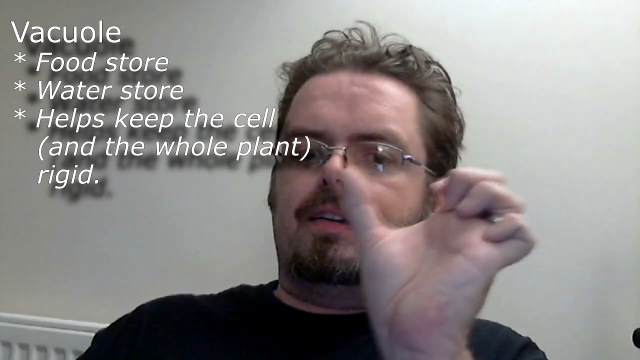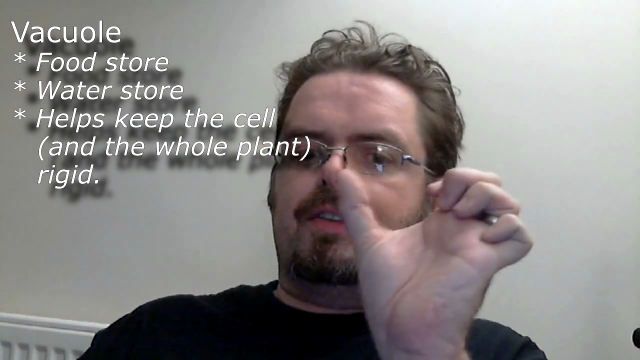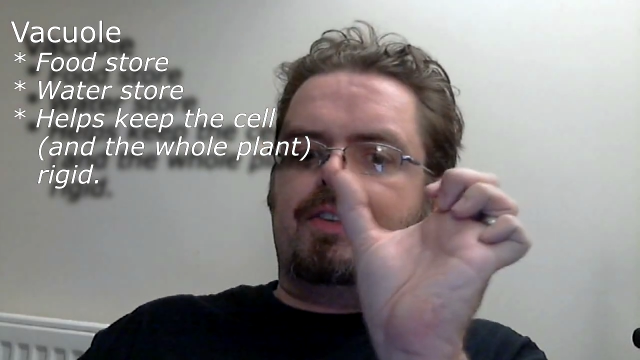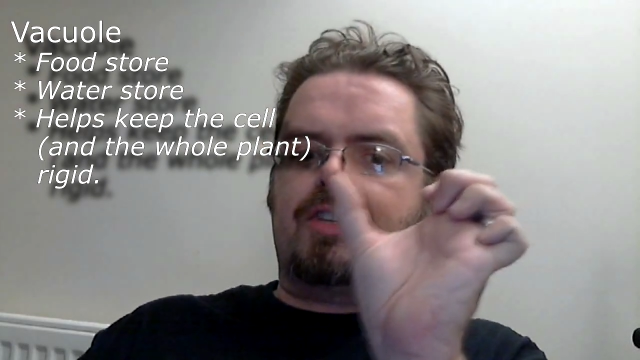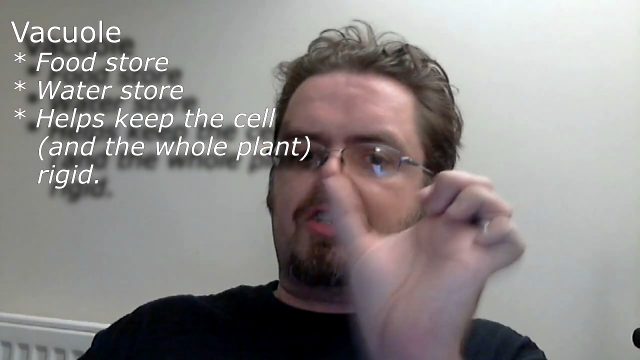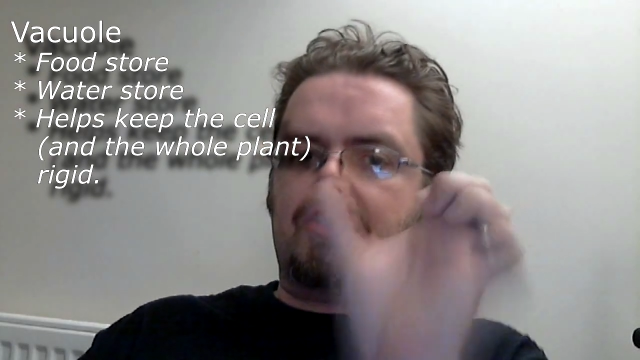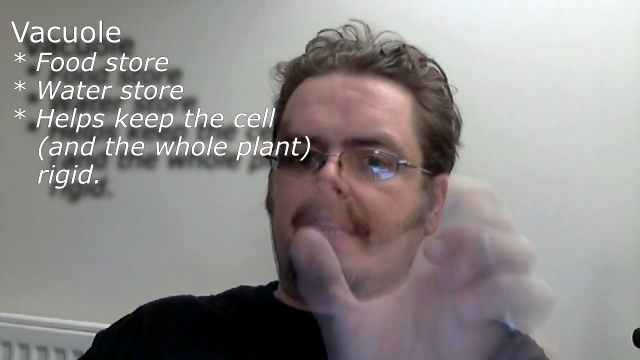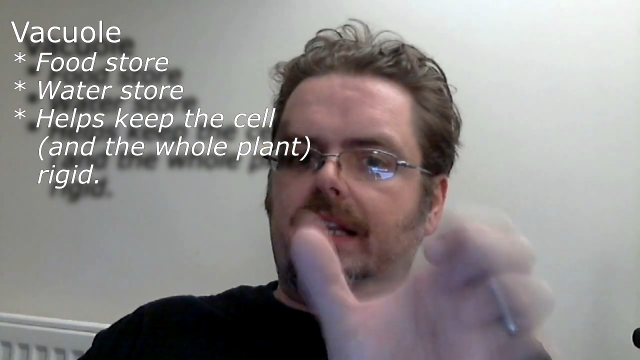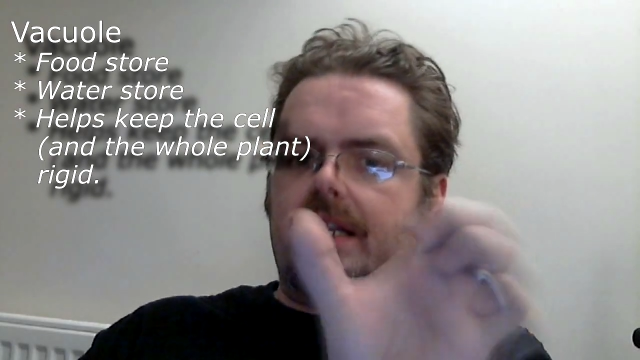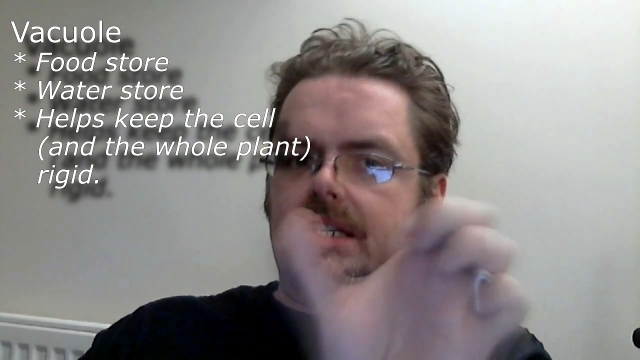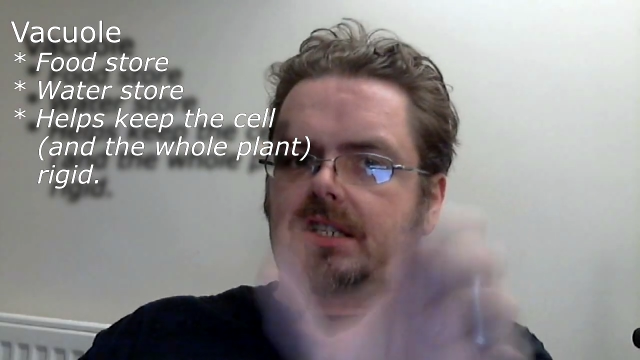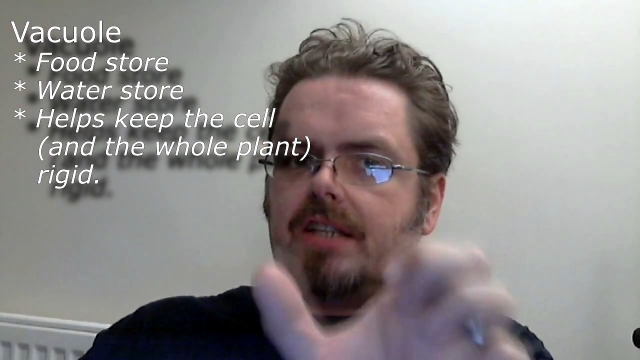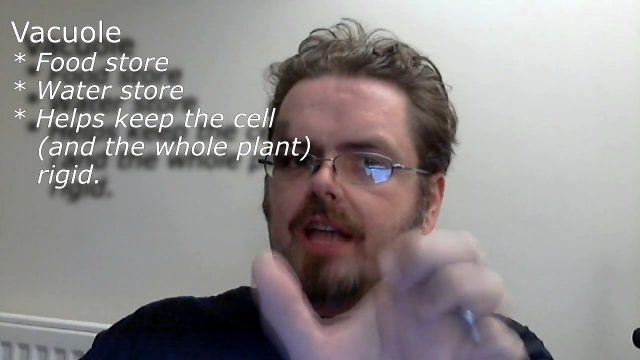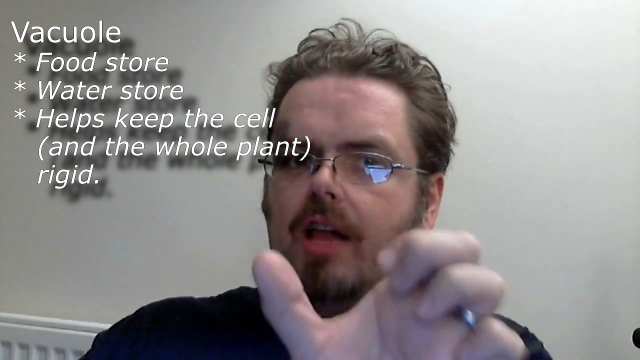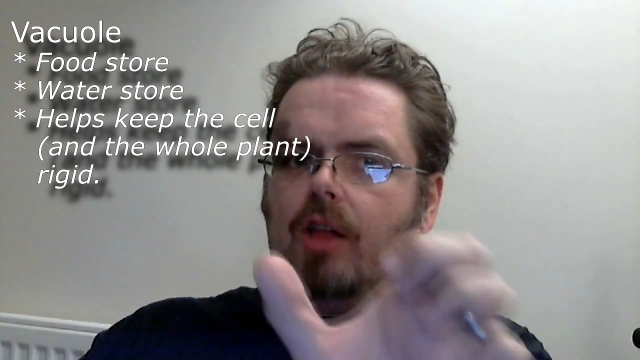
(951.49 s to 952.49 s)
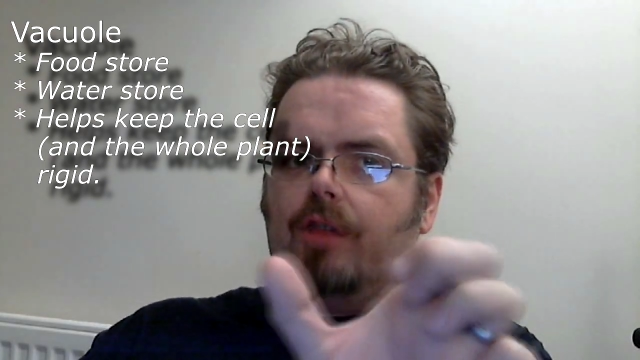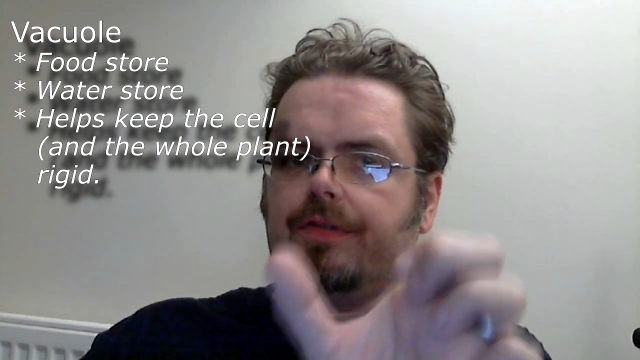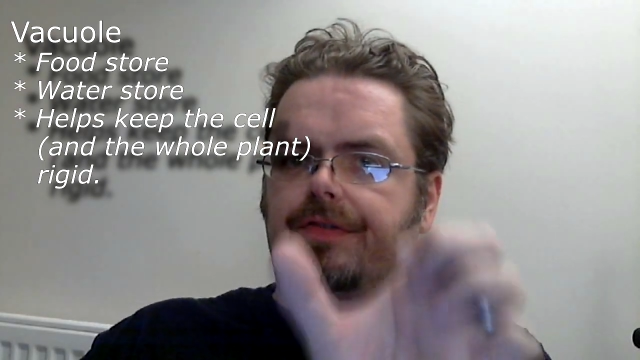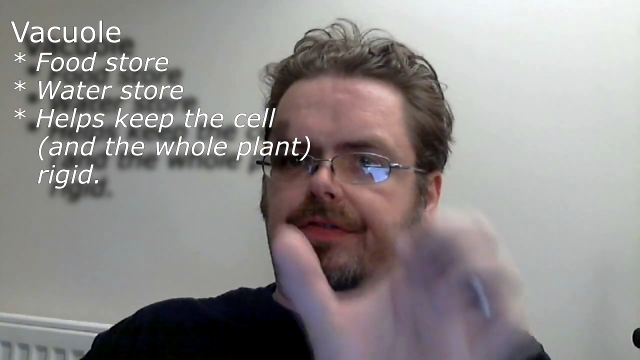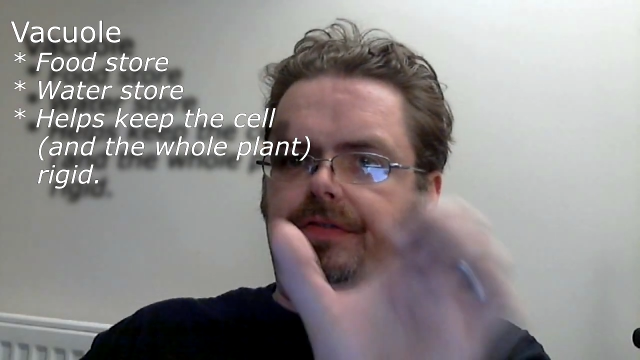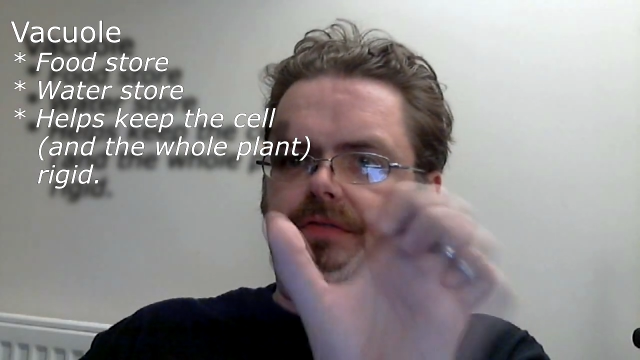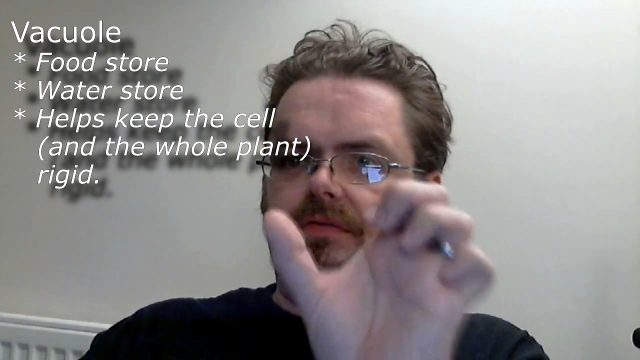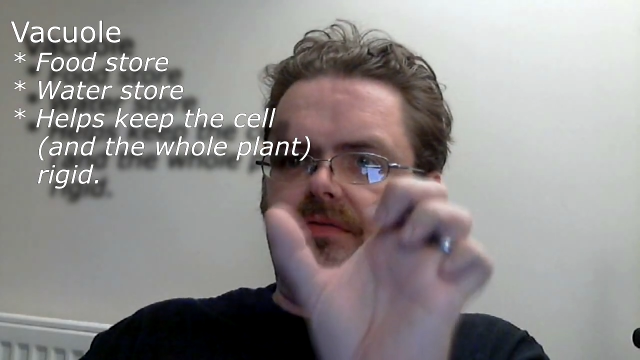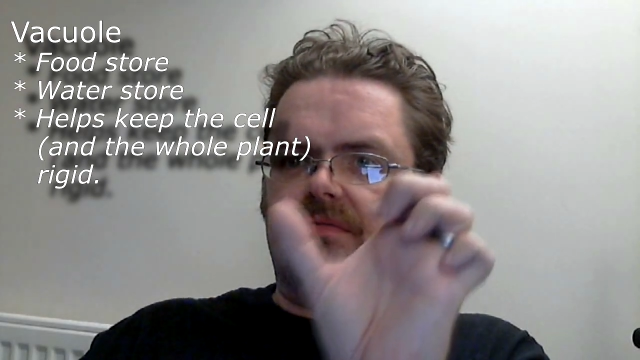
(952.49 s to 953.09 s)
the cell itself